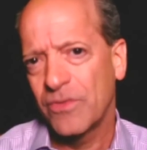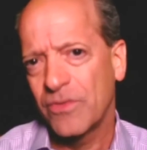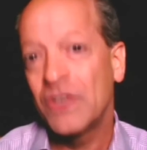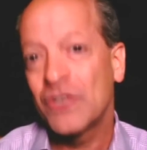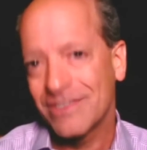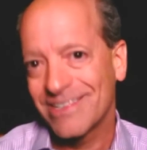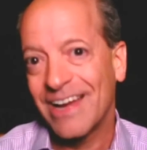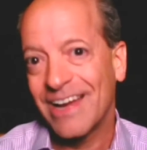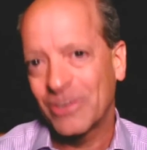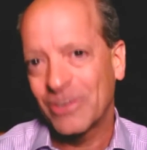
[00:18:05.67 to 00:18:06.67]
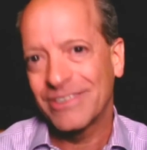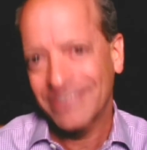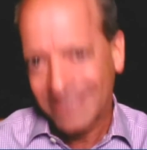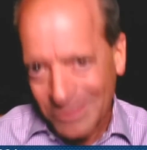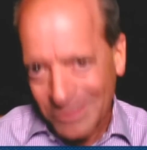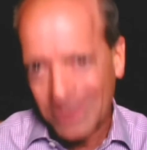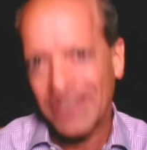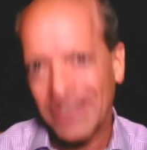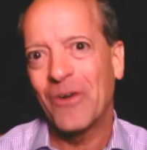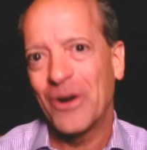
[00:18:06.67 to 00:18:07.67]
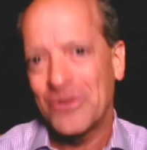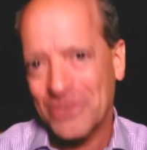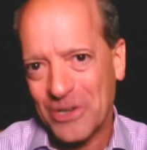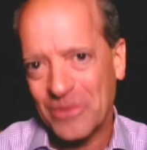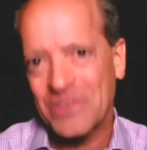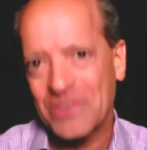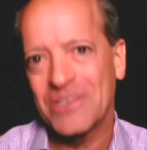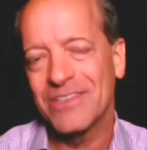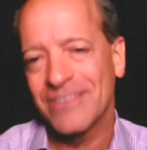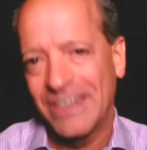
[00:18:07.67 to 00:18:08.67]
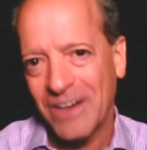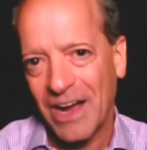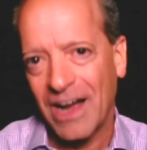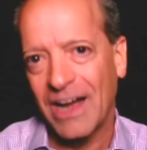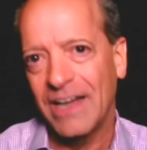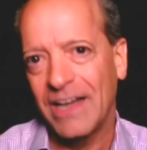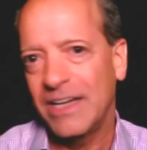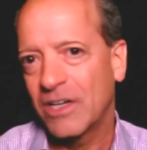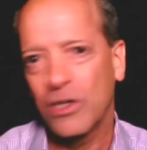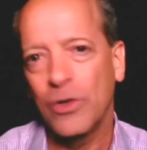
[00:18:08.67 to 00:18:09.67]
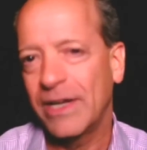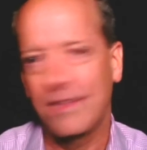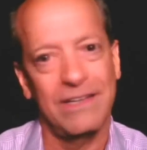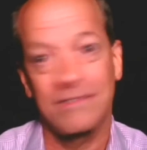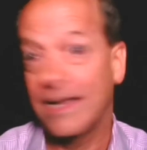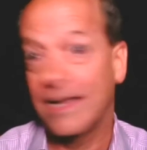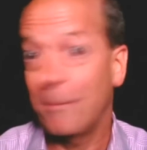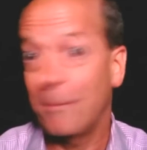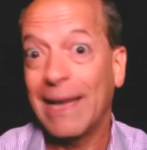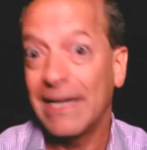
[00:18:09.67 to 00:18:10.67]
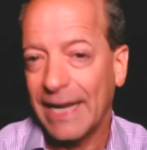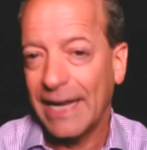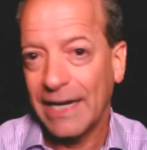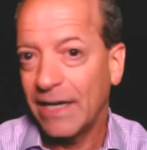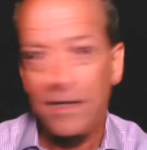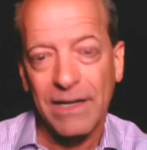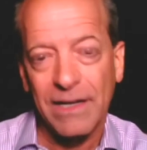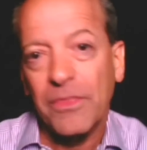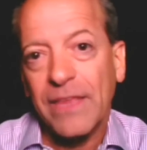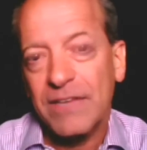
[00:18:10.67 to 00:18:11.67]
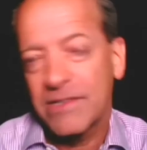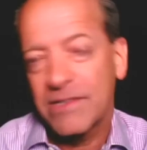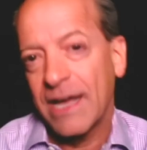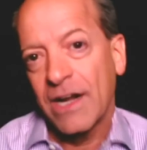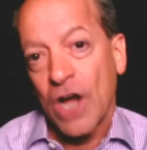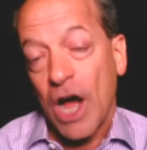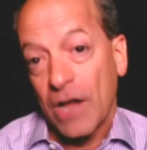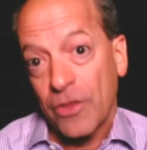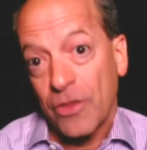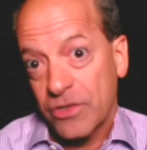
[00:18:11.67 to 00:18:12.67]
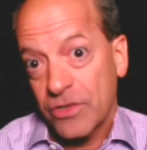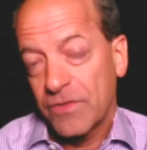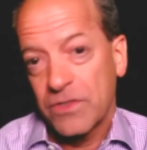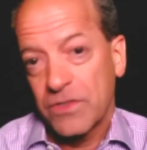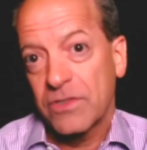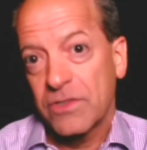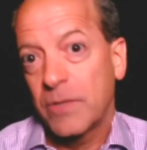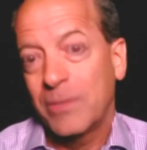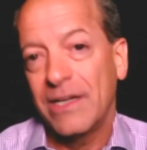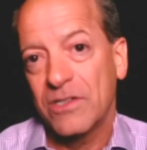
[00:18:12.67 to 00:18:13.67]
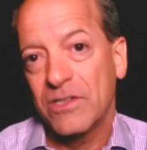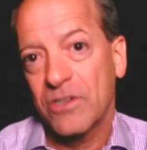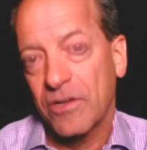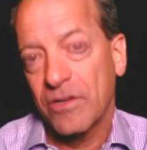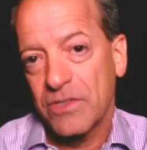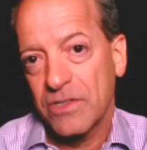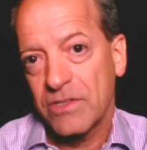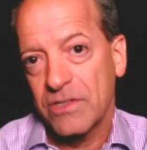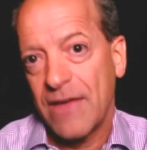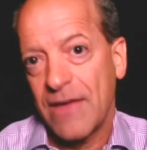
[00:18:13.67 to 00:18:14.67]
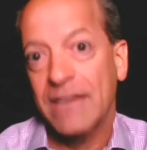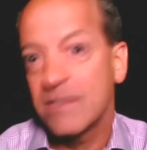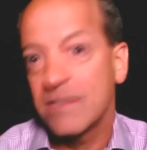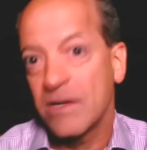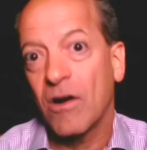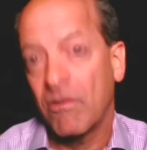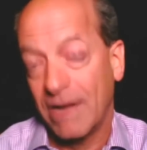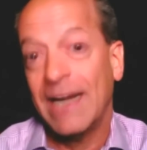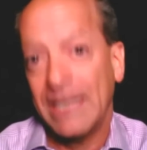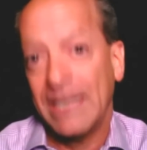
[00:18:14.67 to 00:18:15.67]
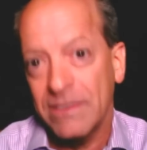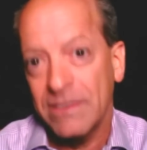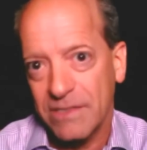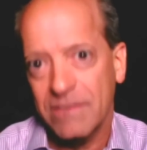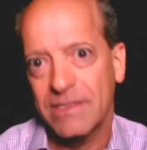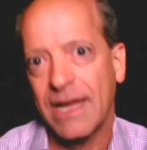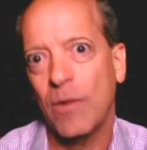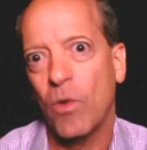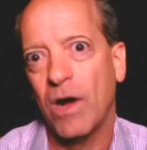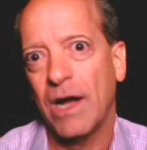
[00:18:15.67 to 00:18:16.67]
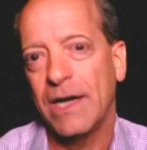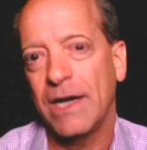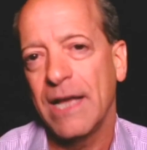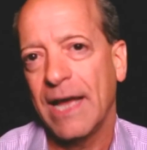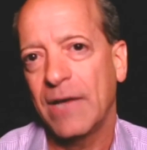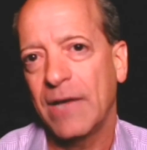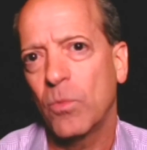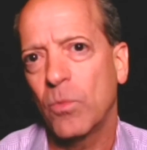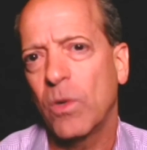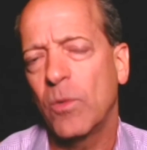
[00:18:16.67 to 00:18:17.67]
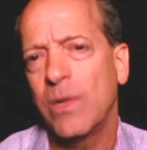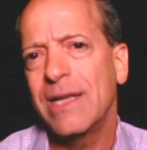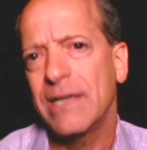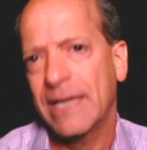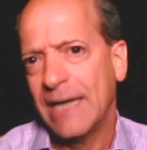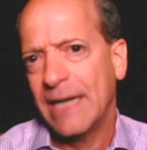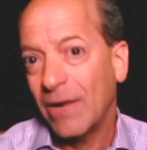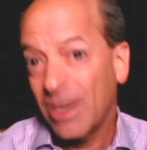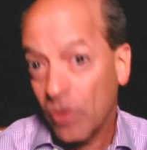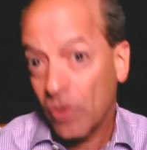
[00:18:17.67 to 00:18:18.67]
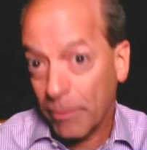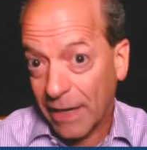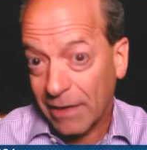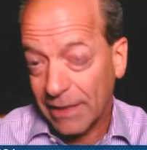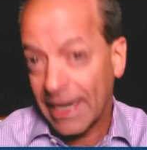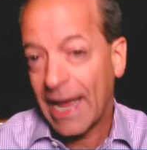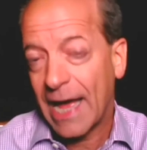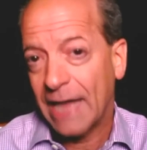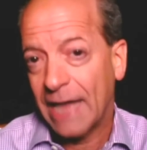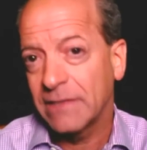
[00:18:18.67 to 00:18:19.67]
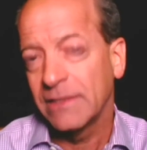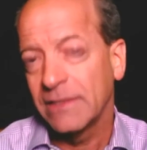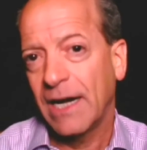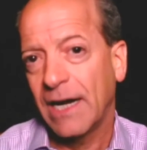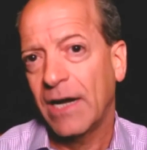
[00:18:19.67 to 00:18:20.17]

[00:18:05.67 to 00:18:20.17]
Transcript: our revision cycles within our own services, uh, including things like metadata and things that other services, competing services, have had already since day one, and what we can now incrementally add,